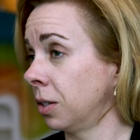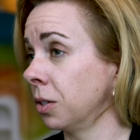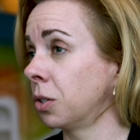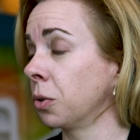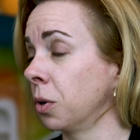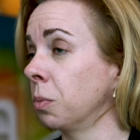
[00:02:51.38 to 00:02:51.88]
the
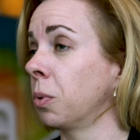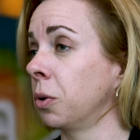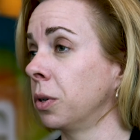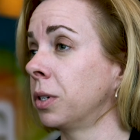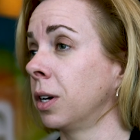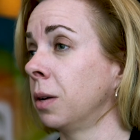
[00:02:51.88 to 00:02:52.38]
StorEn
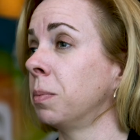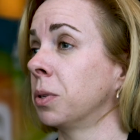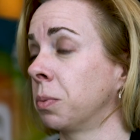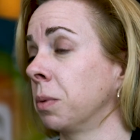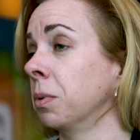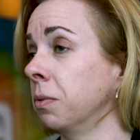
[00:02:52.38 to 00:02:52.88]
prototype
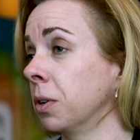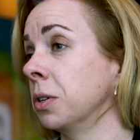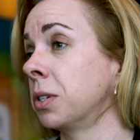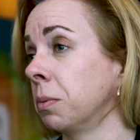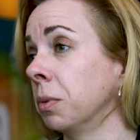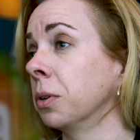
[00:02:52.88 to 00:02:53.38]
is probably
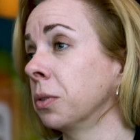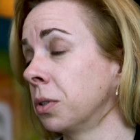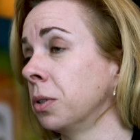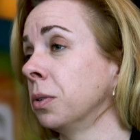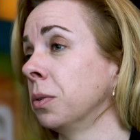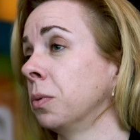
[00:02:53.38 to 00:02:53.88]
very similar
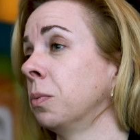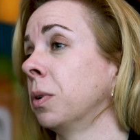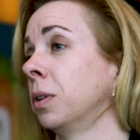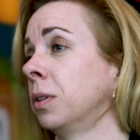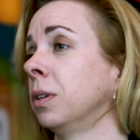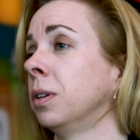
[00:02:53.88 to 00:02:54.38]
to
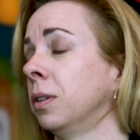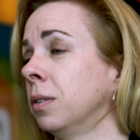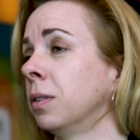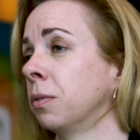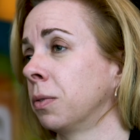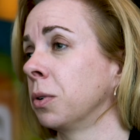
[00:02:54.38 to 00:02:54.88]
what
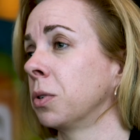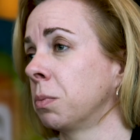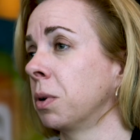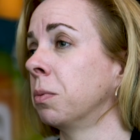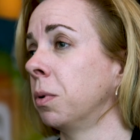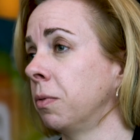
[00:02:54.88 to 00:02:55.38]
the first
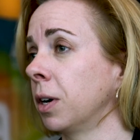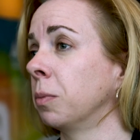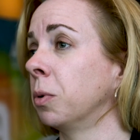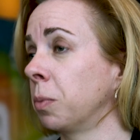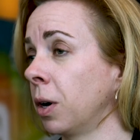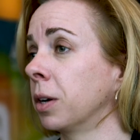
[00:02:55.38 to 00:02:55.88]
minimal
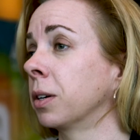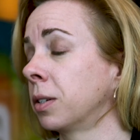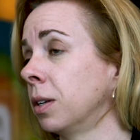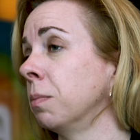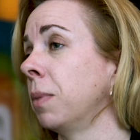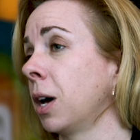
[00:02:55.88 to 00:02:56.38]
viable
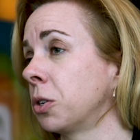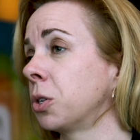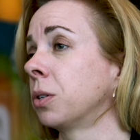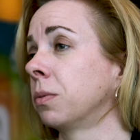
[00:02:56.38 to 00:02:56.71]
product and batch